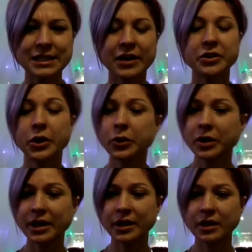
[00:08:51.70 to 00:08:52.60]
a
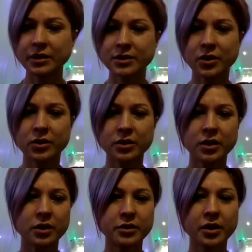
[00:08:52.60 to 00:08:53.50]
download is on
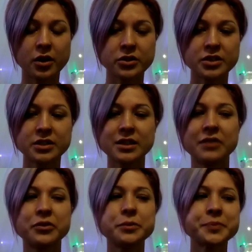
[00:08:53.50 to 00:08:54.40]
an unconscious
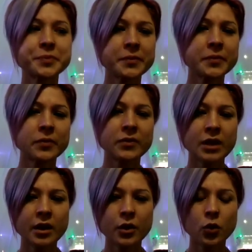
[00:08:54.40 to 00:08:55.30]
level,
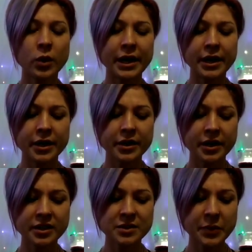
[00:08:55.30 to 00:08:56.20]
where the
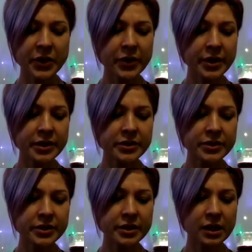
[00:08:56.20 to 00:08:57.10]

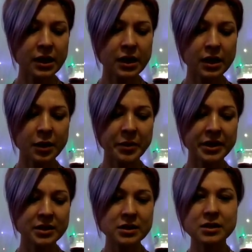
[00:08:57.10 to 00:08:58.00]
experiencer,
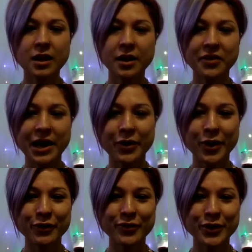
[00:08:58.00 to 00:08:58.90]
and this is kind of how
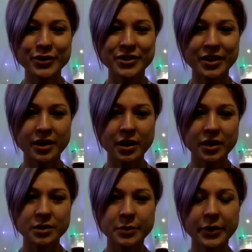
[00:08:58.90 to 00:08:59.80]
I first started
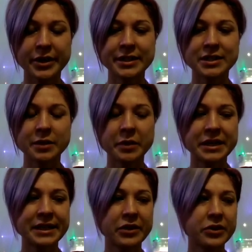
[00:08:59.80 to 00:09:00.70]
experiencing my
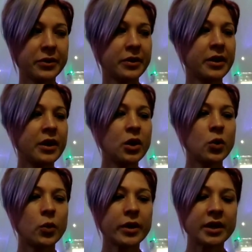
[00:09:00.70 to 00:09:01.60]
download,
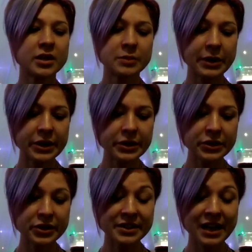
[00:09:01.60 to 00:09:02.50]
where the
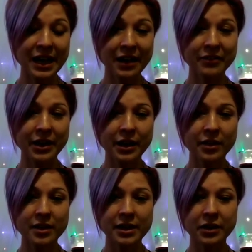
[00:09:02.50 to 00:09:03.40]
experiencer is
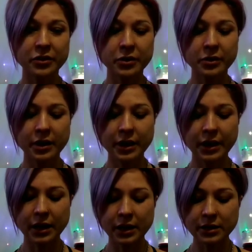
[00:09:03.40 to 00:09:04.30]
having the download
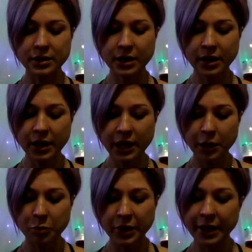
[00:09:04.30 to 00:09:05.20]
and
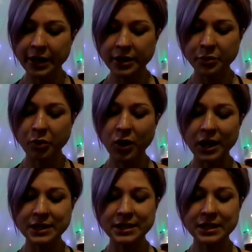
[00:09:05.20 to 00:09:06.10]
beginning to
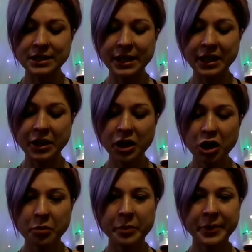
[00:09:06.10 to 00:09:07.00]
process it,
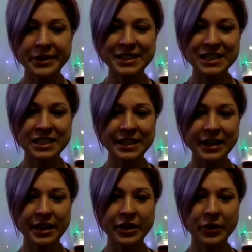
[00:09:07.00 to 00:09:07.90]
but doesn't
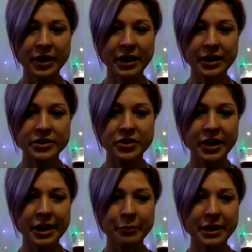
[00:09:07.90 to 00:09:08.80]
yet know how to
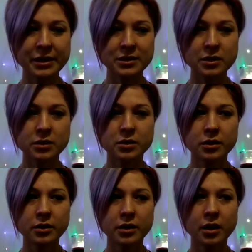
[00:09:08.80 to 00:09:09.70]
integrate it because they're
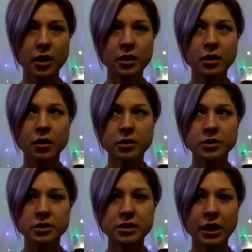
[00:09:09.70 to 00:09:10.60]
still in an
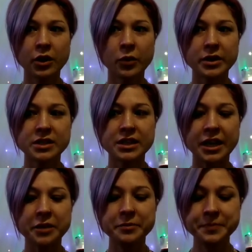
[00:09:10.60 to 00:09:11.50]
unconscious, unaware
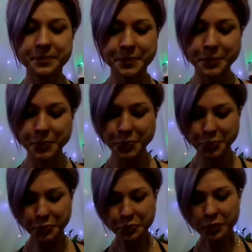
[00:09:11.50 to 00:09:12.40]
state.
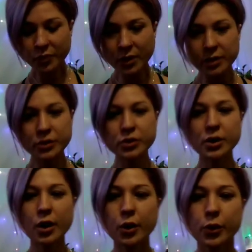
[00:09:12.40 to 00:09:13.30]

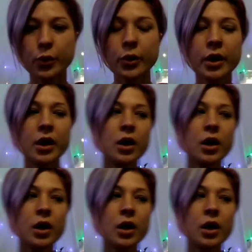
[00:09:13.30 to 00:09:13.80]
So